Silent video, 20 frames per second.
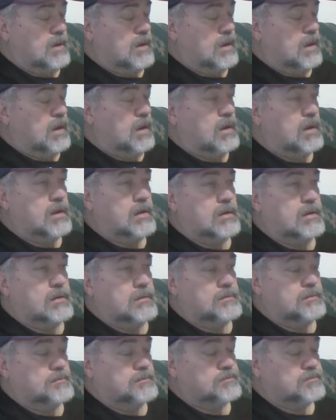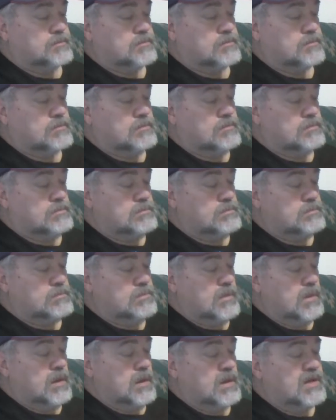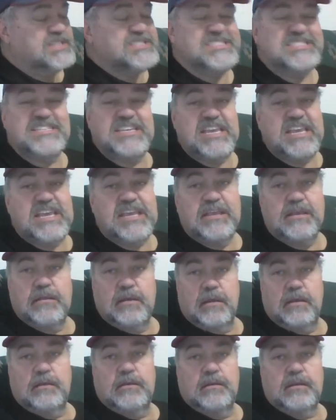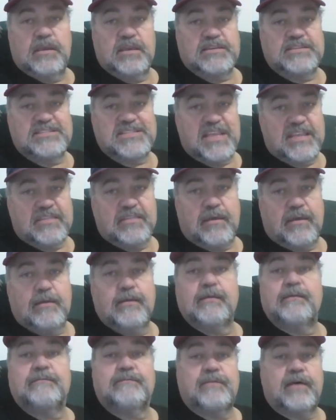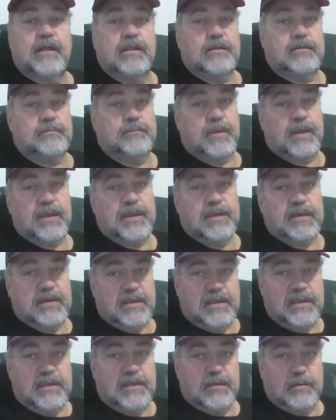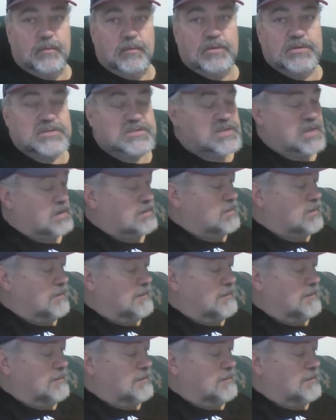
uh, a Z, a zeta followed by an E would sound.